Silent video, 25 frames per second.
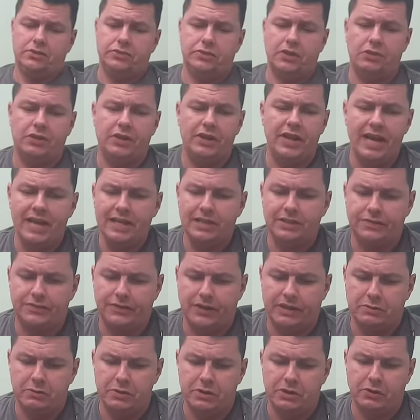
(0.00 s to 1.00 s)
So the
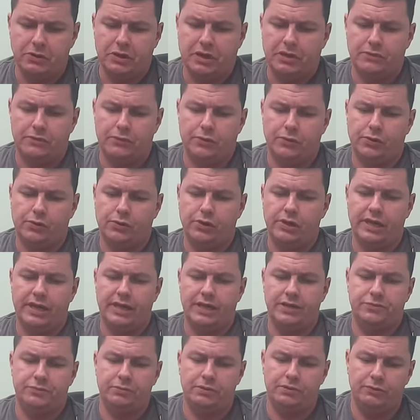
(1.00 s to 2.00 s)
next thing we're looking for
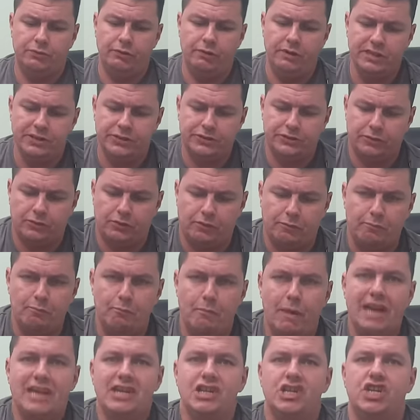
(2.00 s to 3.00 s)
is, we've already sort of
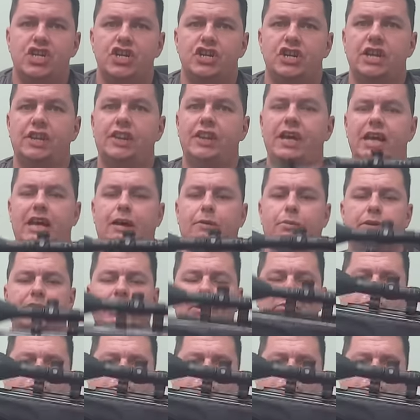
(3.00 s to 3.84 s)
mentioned it there, but